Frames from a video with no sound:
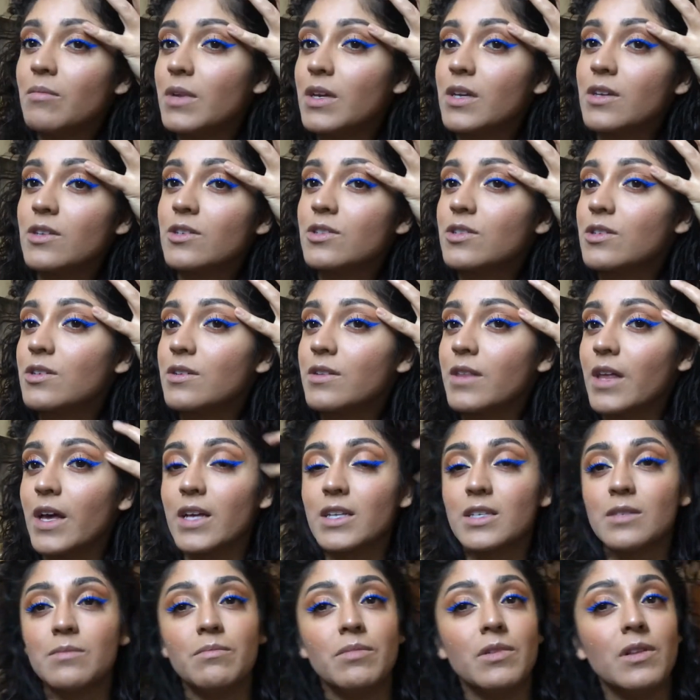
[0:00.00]
Make sure
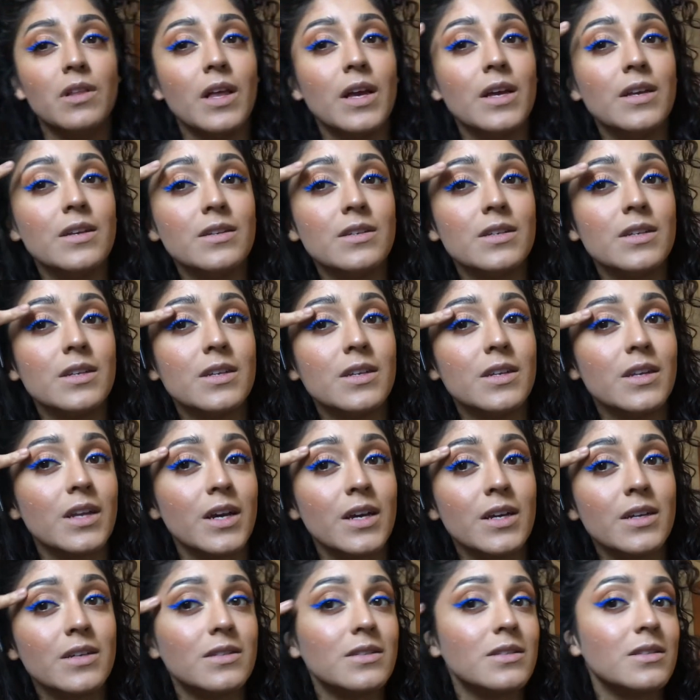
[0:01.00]
that's blended
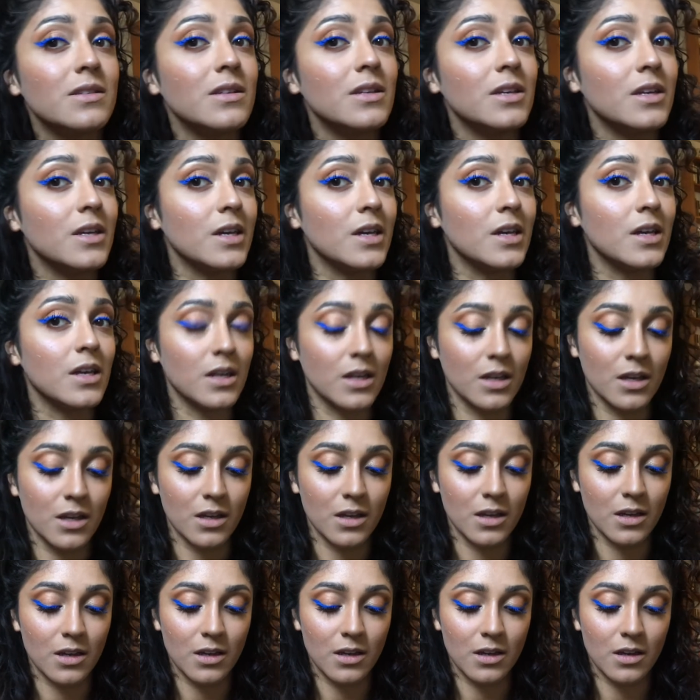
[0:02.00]

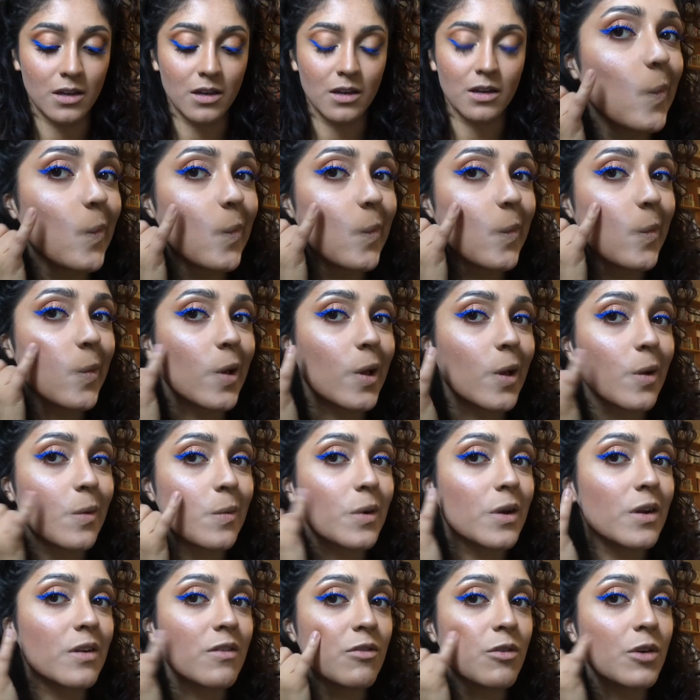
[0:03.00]
nicely. Get
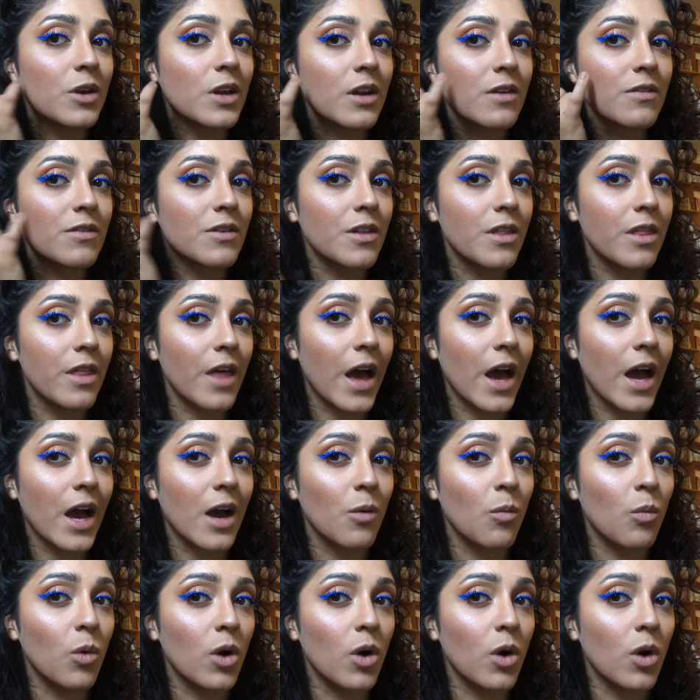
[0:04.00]
rid of whatever that